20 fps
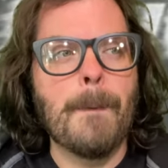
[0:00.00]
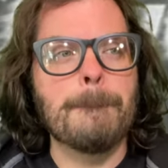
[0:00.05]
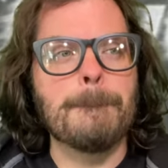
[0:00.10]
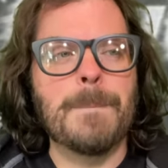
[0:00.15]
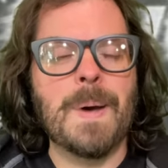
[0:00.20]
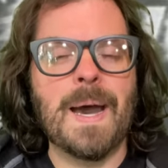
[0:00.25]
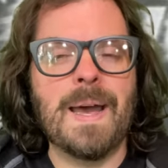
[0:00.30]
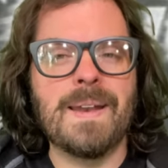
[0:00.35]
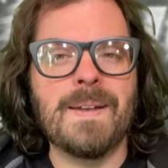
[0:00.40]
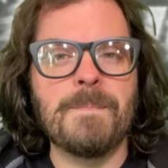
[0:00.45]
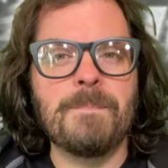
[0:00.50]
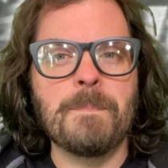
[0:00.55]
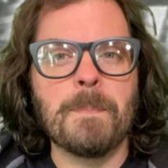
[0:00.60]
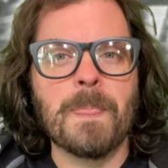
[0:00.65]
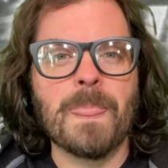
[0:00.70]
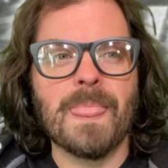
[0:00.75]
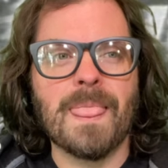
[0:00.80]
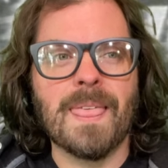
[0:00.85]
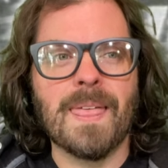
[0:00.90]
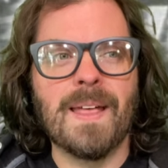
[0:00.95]
but
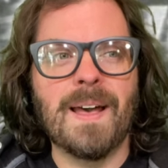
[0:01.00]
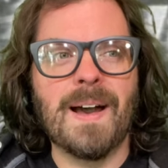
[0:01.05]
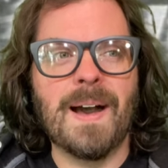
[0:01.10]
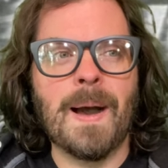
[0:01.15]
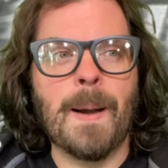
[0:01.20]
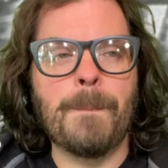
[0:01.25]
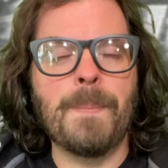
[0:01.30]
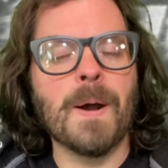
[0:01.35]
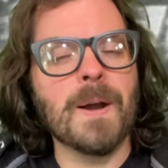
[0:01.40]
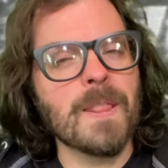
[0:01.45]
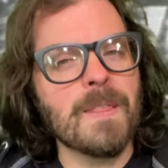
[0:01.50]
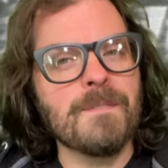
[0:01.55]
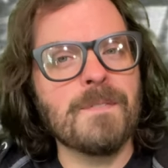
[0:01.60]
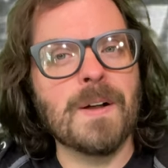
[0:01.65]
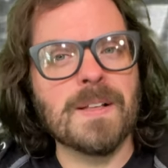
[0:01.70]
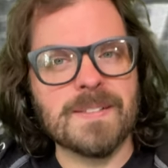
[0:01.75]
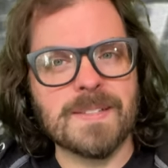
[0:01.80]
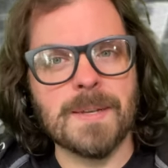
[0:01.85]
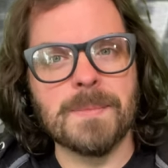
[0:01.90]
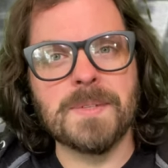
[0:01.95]
Part of the
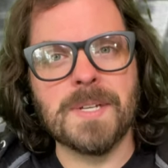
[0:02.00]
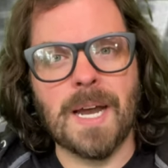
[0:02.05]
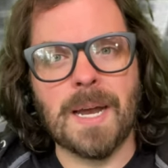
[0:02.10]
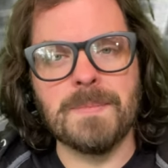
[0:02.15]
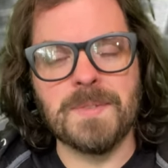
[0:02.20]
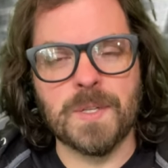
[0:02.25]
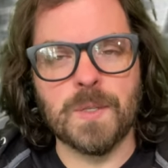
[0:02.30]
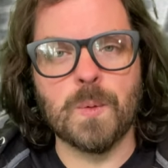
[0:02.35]
fun sometimes